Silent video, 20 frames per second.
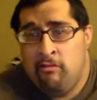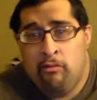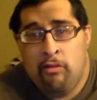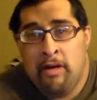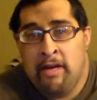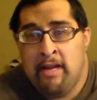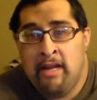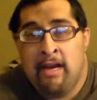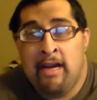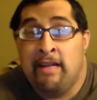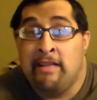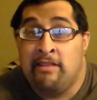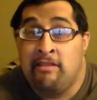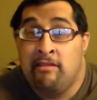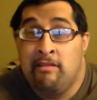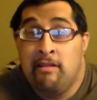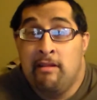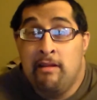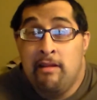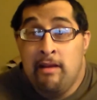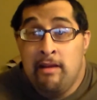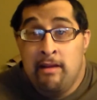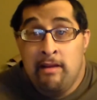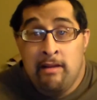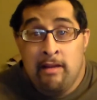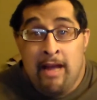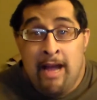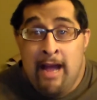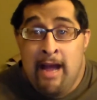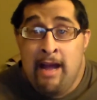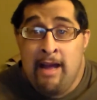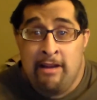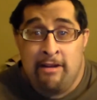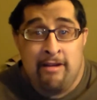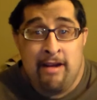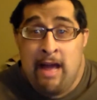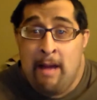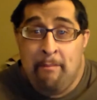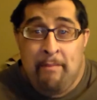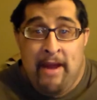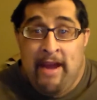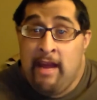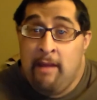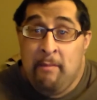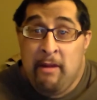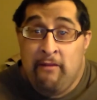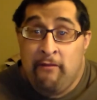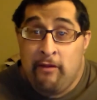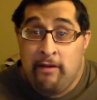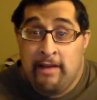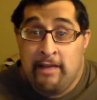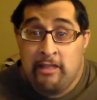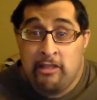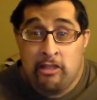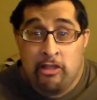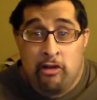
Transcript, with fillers: Why not? Uh, they're not paying me for this,